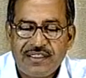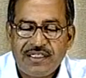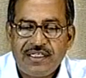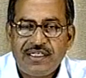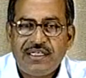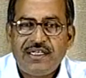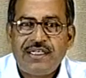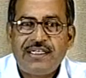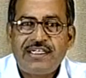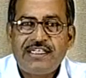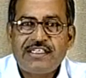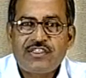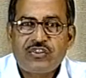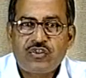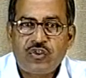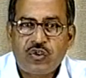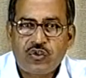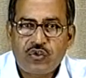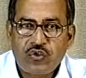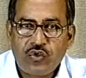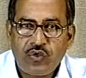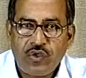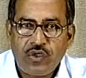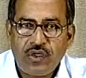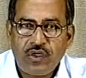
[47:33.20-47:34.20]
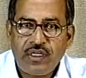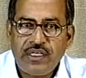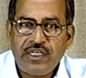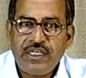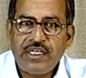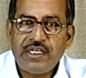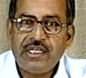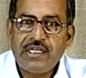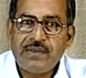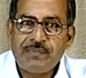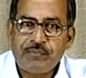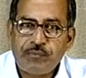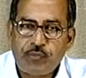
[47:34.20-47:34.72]
it is not only
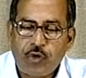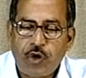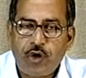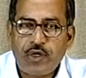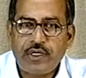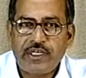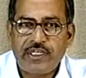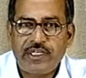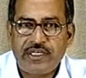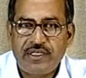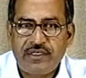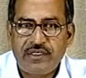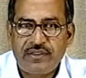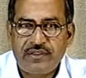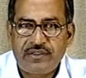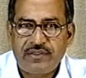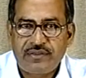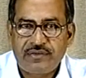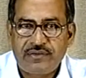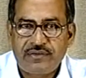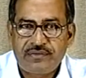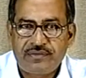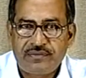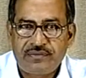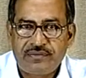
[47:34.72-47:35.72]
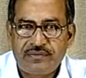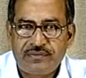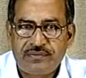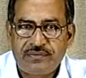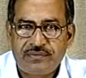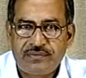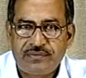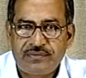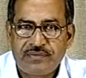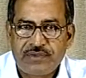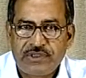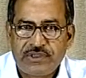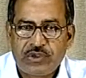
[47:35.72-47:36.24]
important
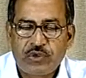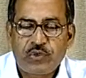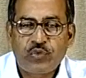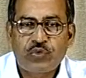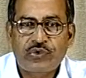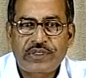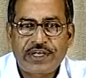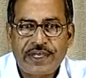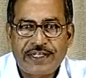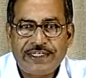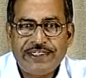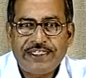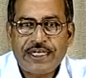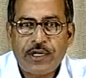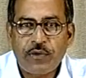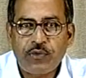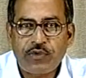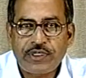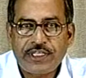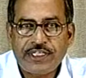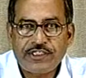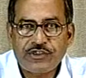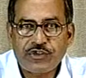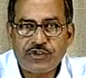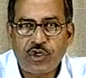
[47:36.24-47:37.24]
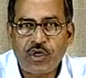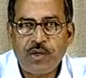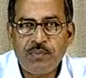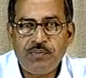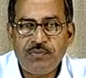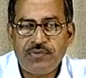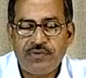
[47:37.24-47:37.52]
to carry out a job,